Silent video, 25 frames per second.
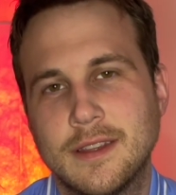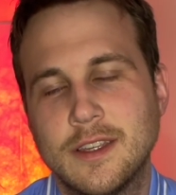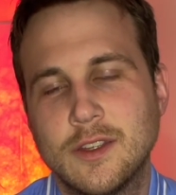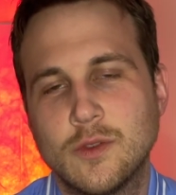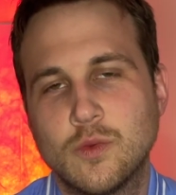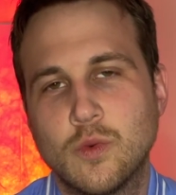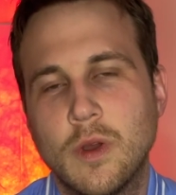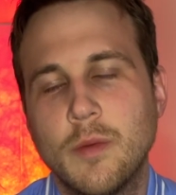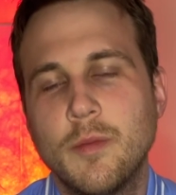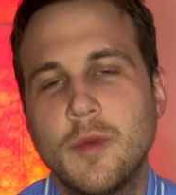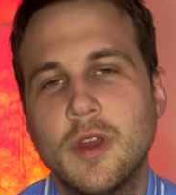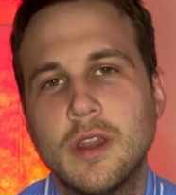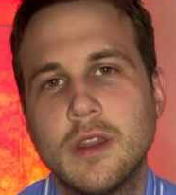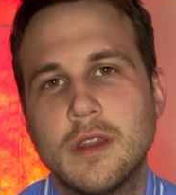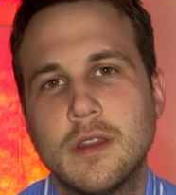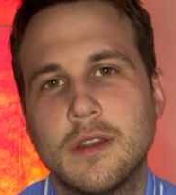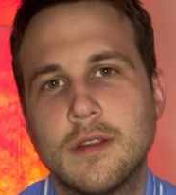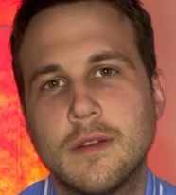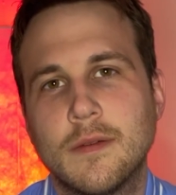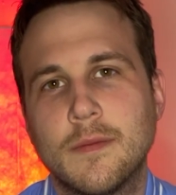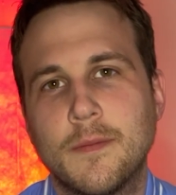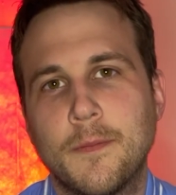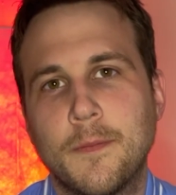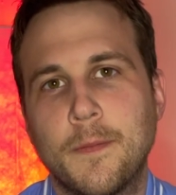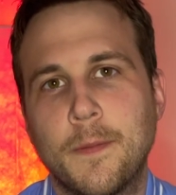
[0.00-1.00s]
women.
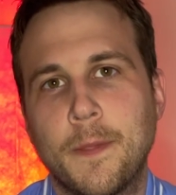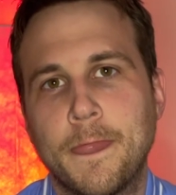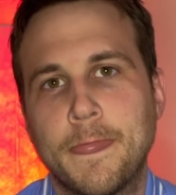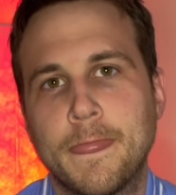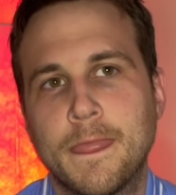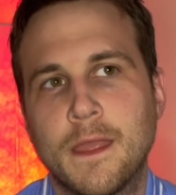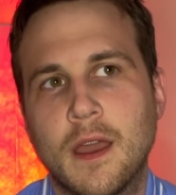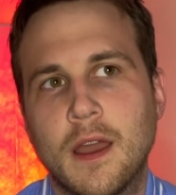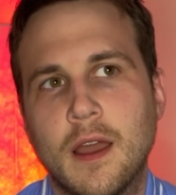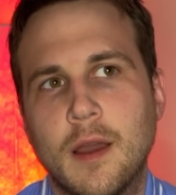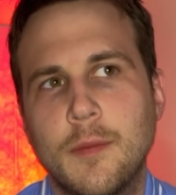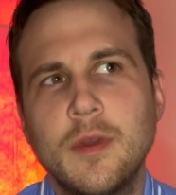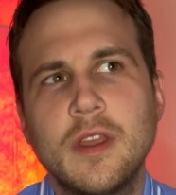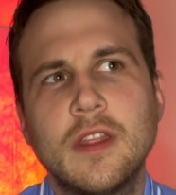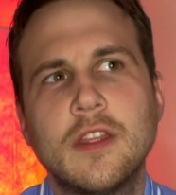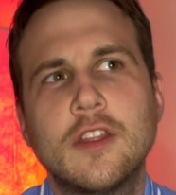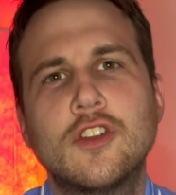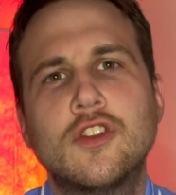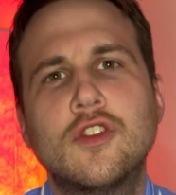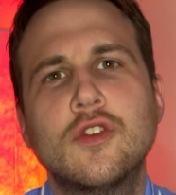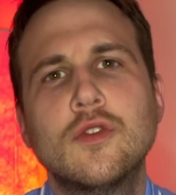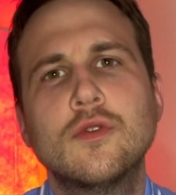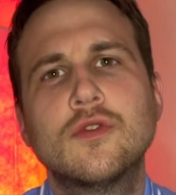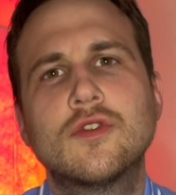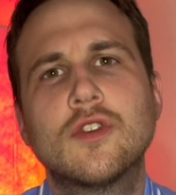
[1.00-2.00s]
I mean, the
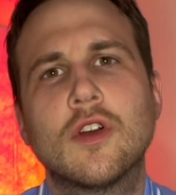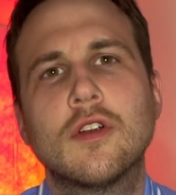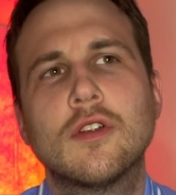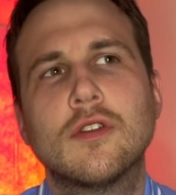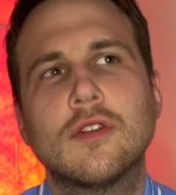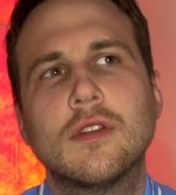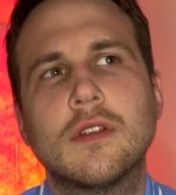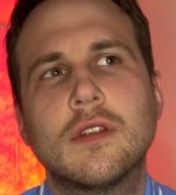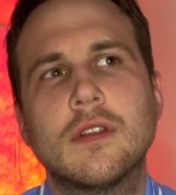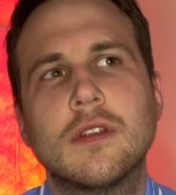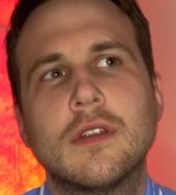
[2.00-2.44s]
dudes aren't